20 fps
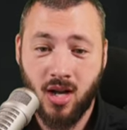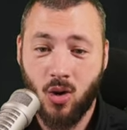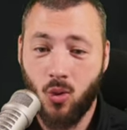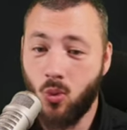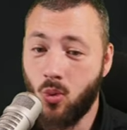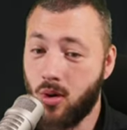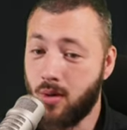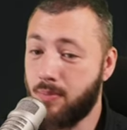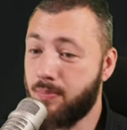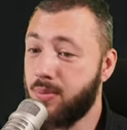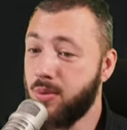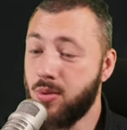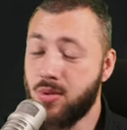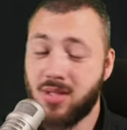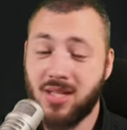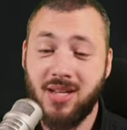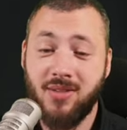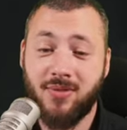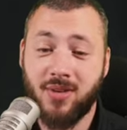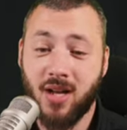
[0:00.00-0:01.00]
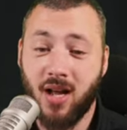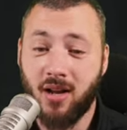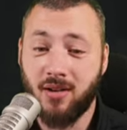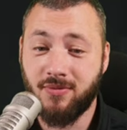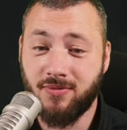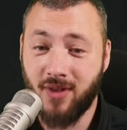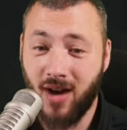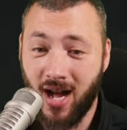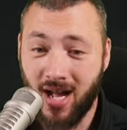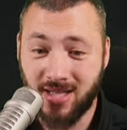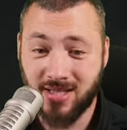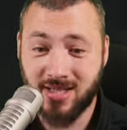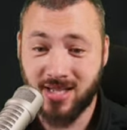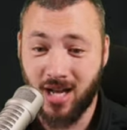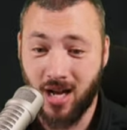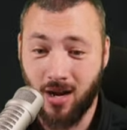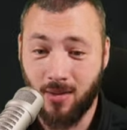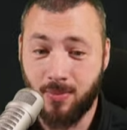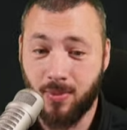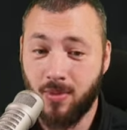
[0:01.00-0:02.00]
or boost even advance
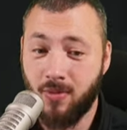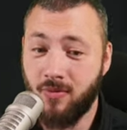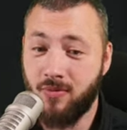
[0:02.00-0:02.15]
up